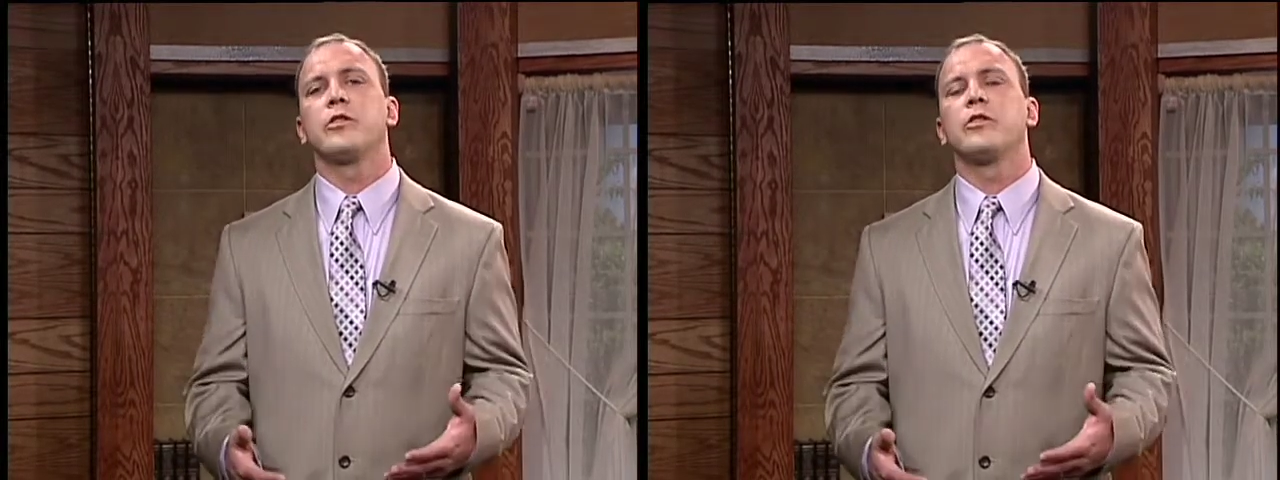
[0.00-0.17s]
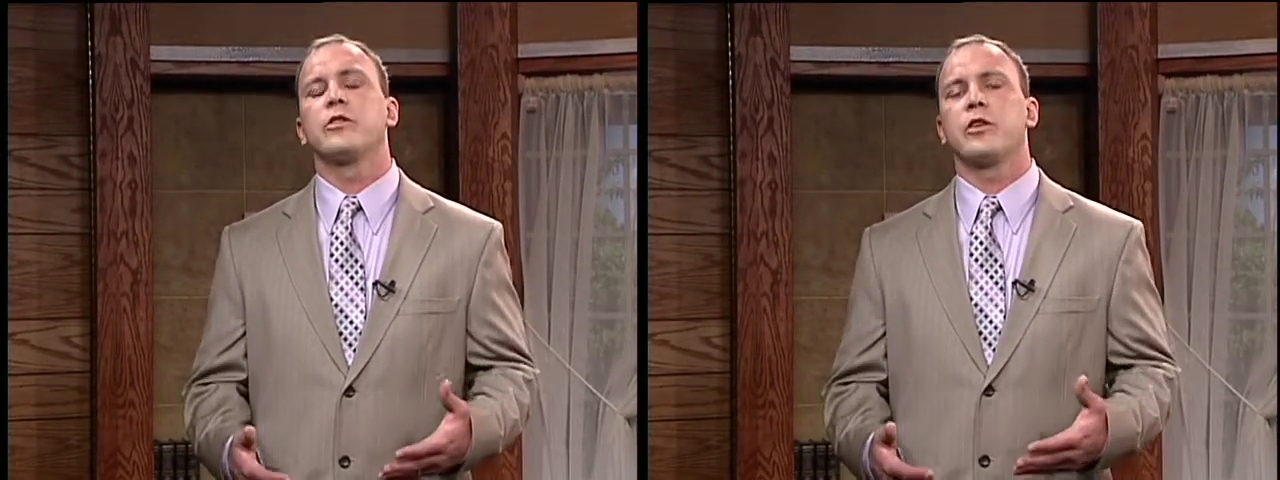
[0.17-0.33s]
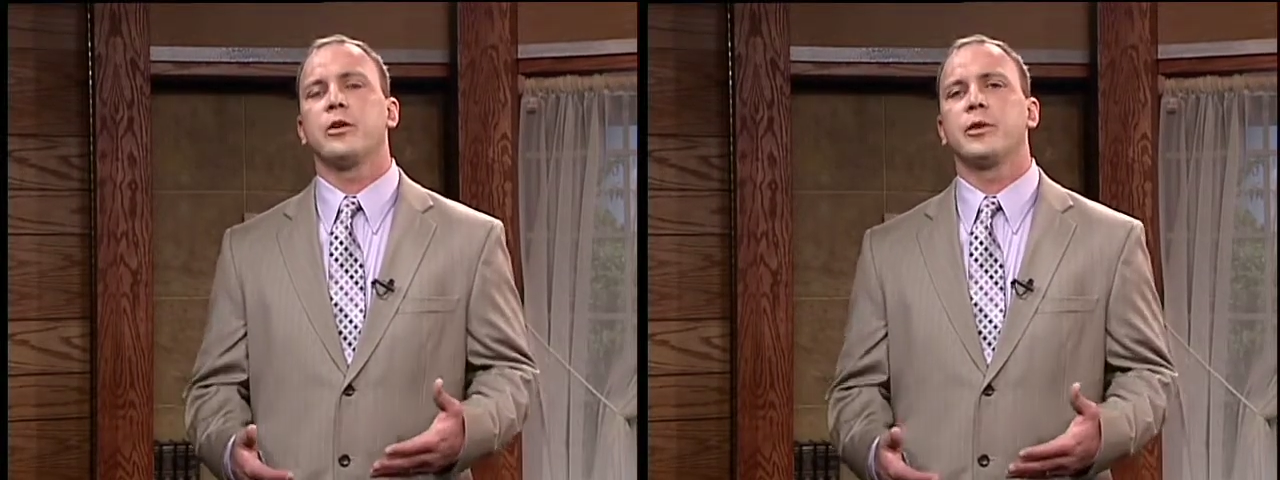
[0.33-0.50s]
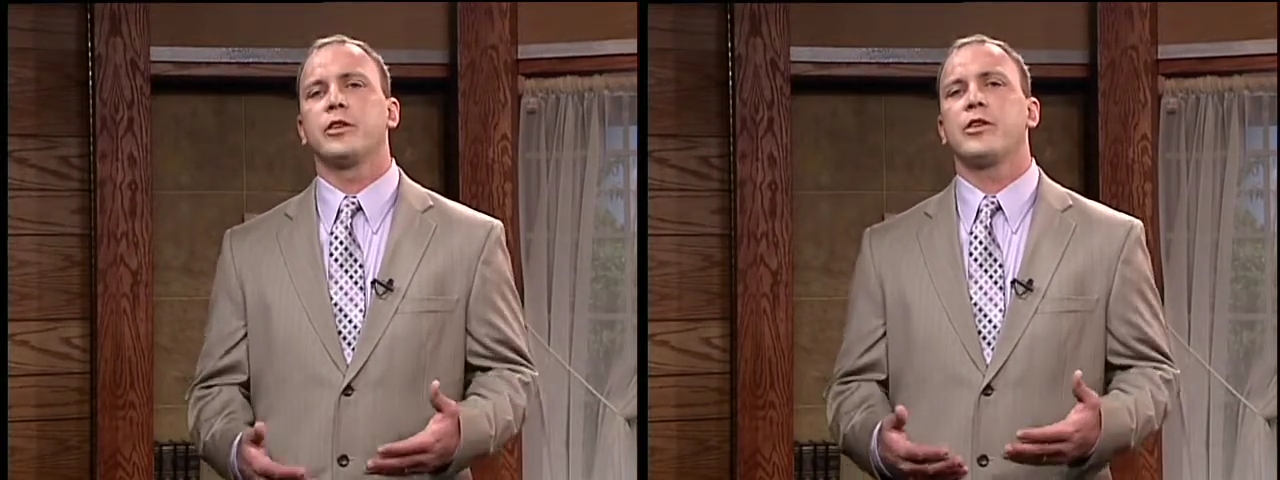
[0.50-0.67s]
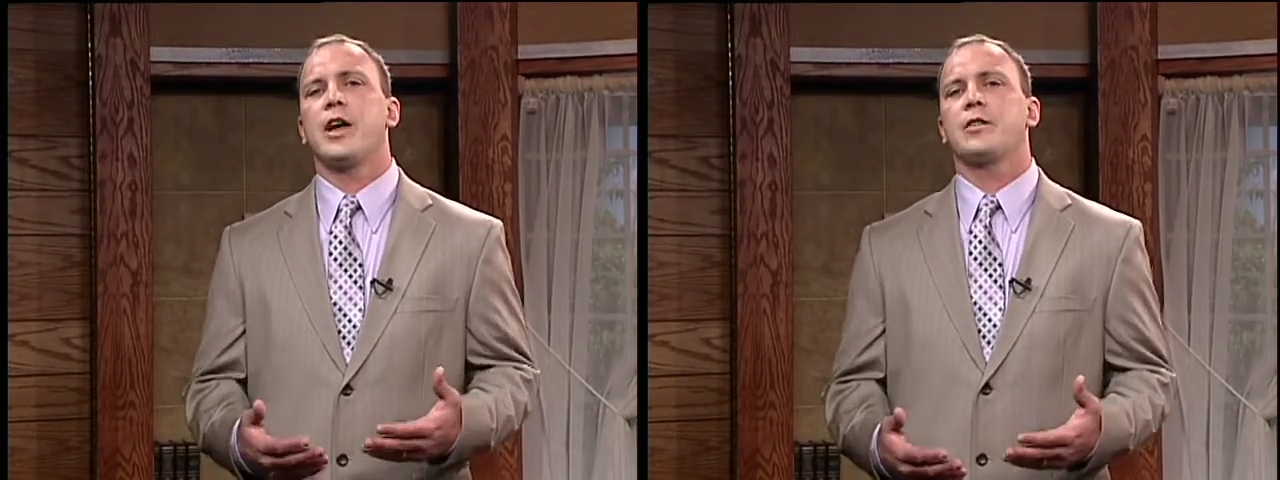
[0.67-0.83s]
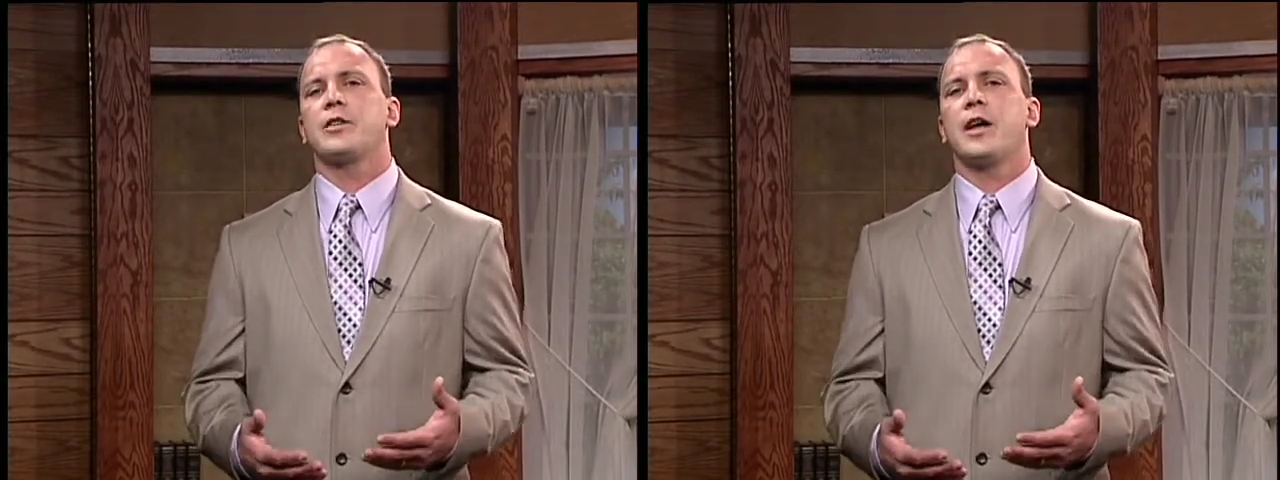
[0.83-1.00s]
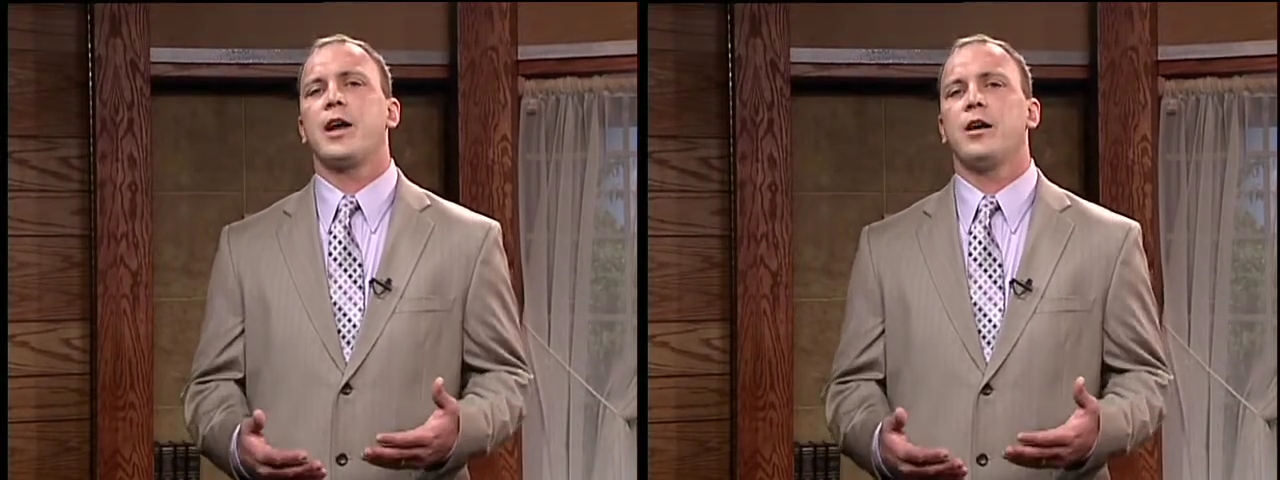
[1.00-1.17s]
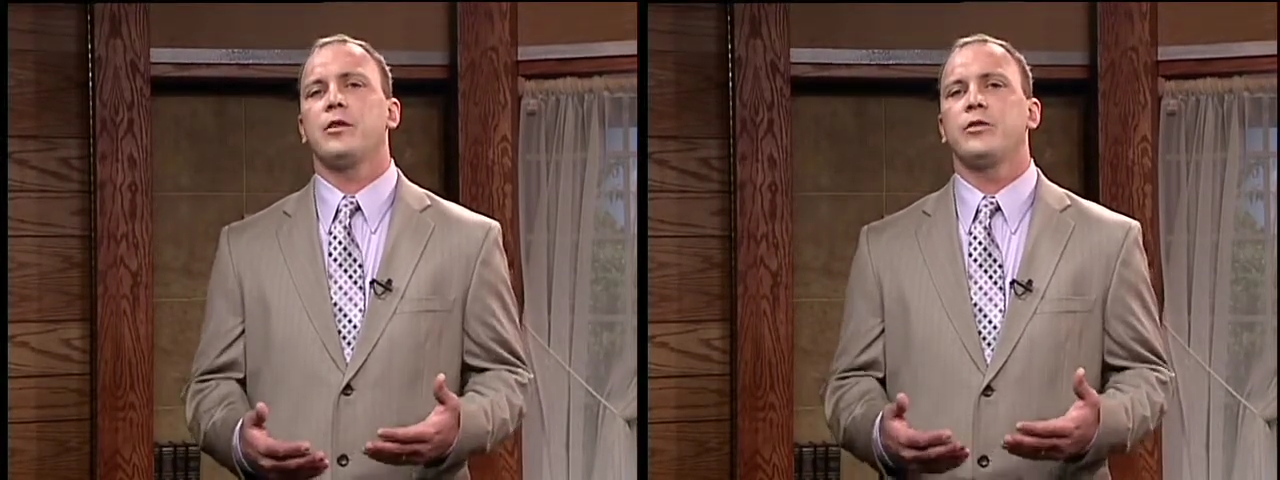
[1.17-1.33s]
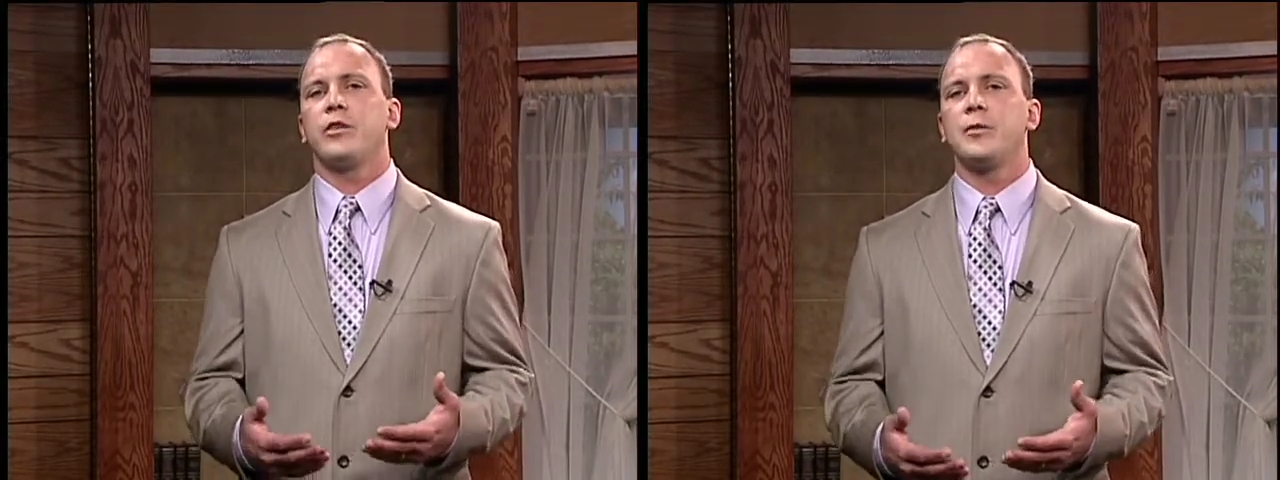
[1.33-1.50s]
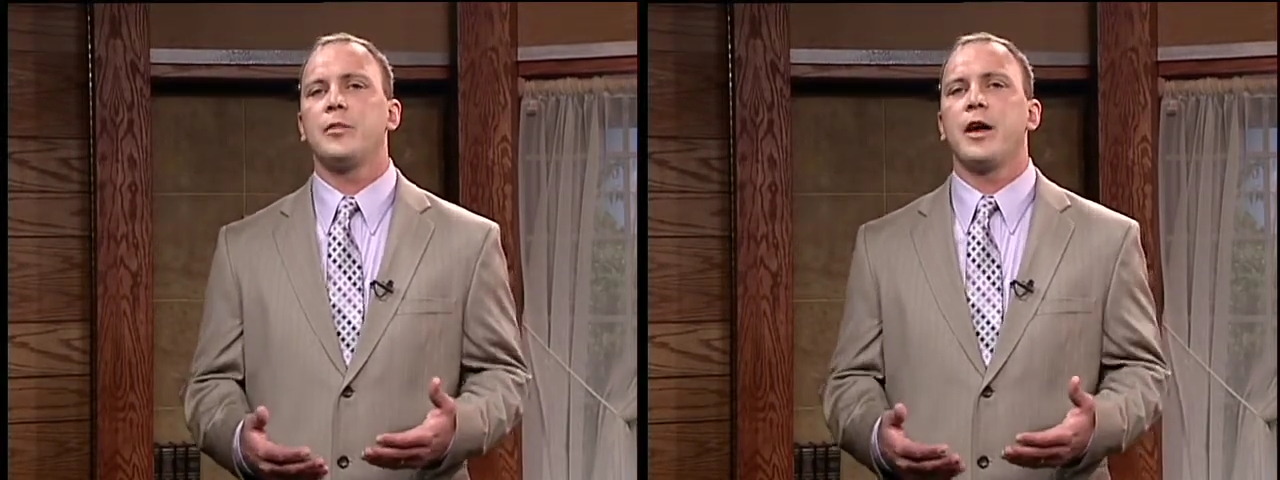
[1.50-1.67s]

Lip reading: to determine exactly how deep